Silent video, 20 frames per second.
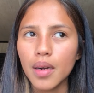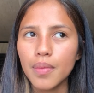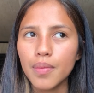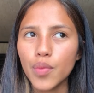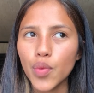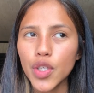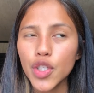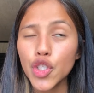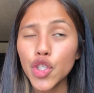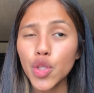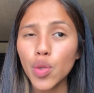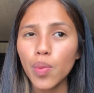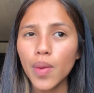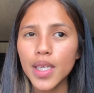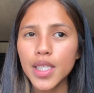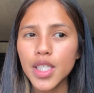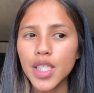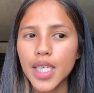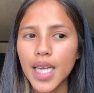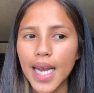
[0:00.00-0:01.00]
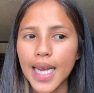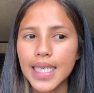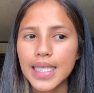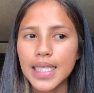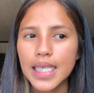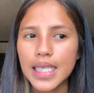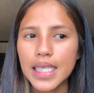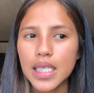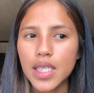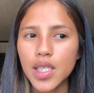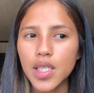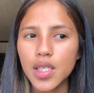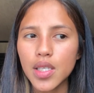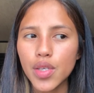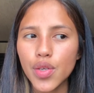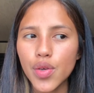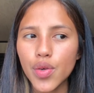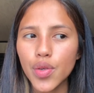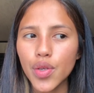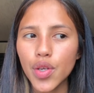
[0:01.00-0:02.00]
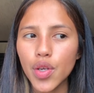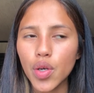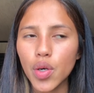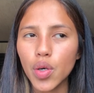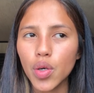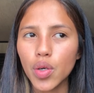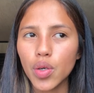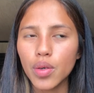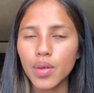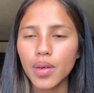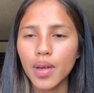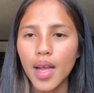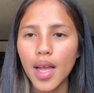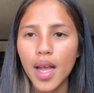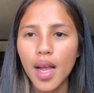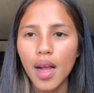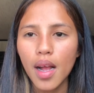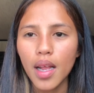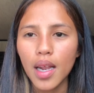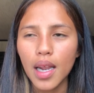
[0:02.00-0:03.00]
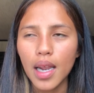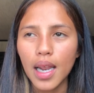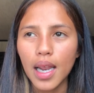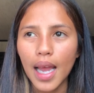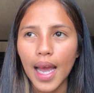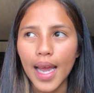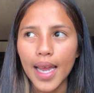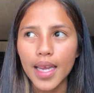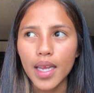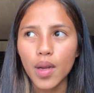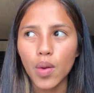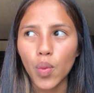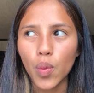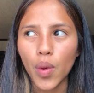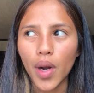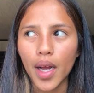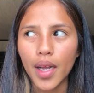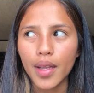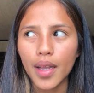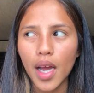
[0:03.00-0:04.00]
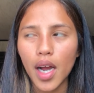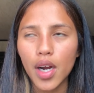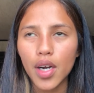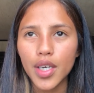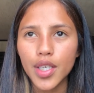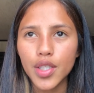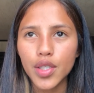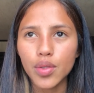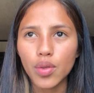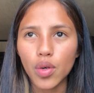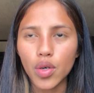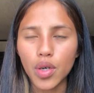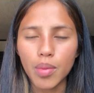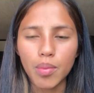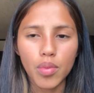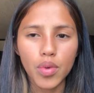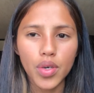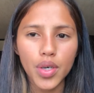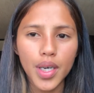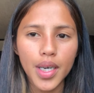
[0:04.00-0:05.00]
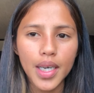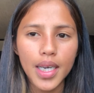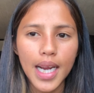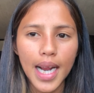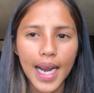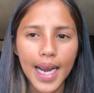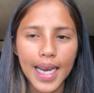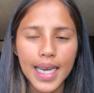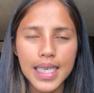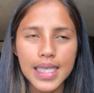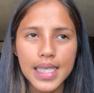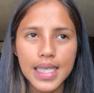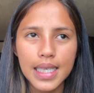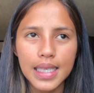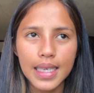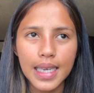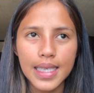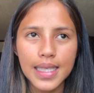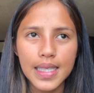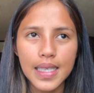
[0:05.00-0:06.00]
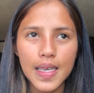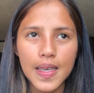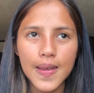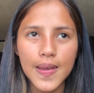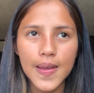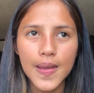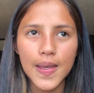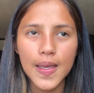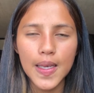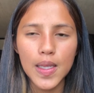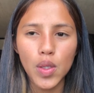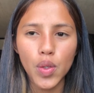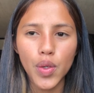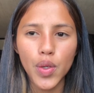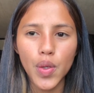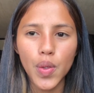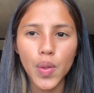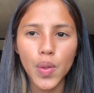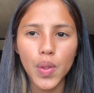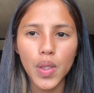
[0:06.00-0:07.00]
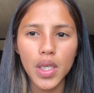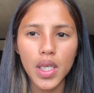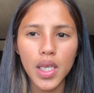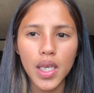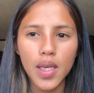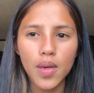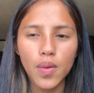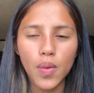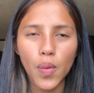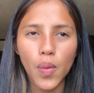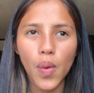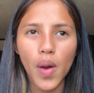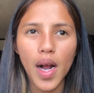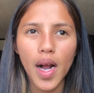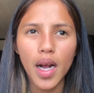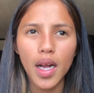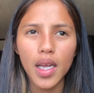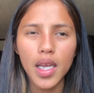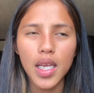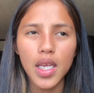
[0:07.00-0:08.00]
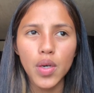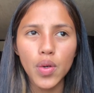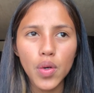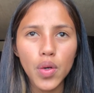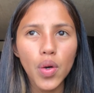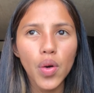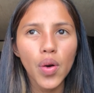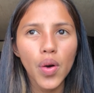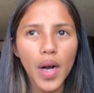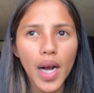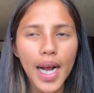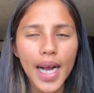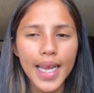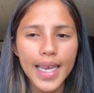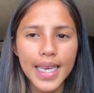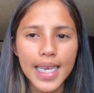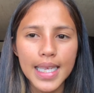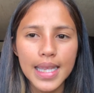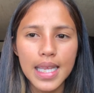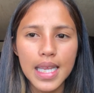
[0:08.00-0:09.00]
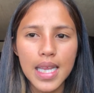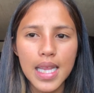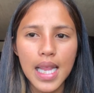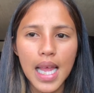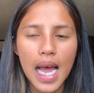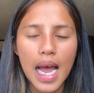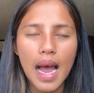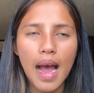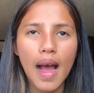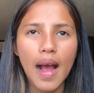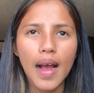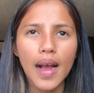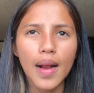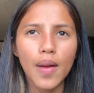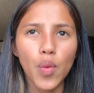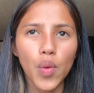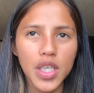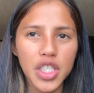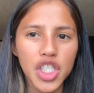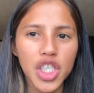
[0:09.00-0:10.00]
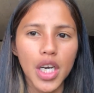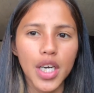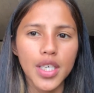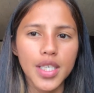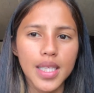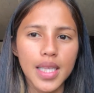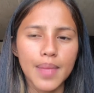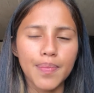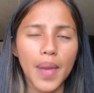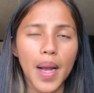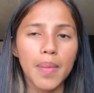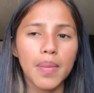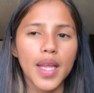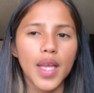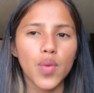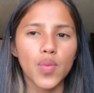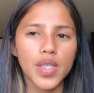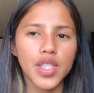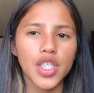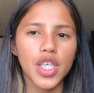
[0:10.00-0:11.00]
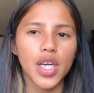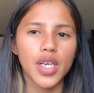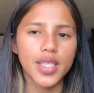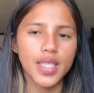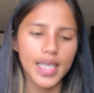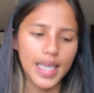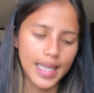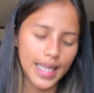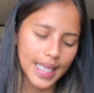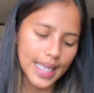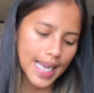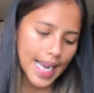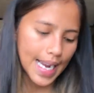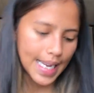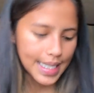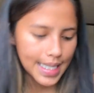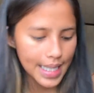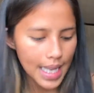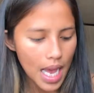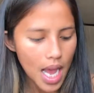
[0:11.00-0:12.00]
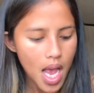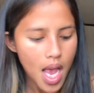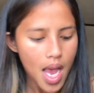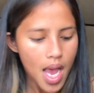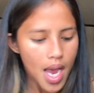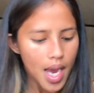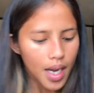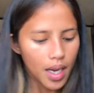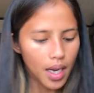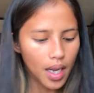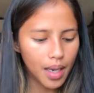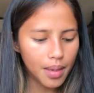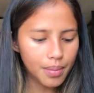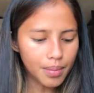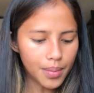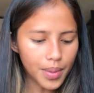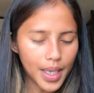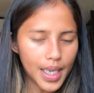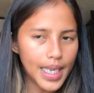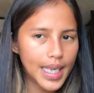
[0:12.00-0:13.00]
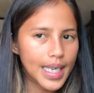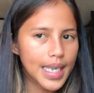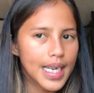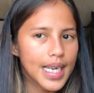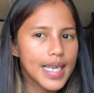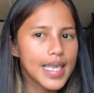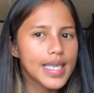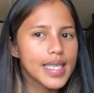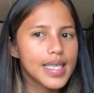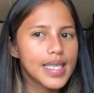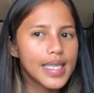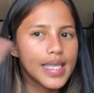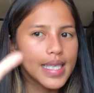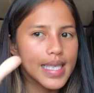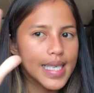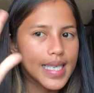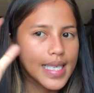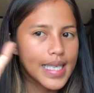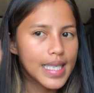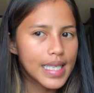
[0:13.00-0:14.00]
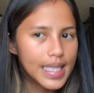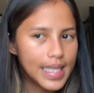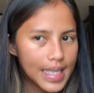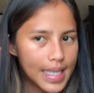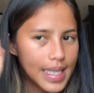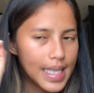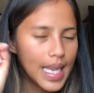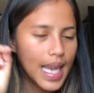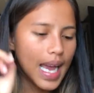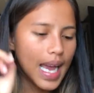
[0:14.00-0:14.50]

watch to watch, guys, is yun yung like 1 hour or more, guys, kasi ito yung kinukuhaan natin na watch hours, public watch hours natin, guys. Number 6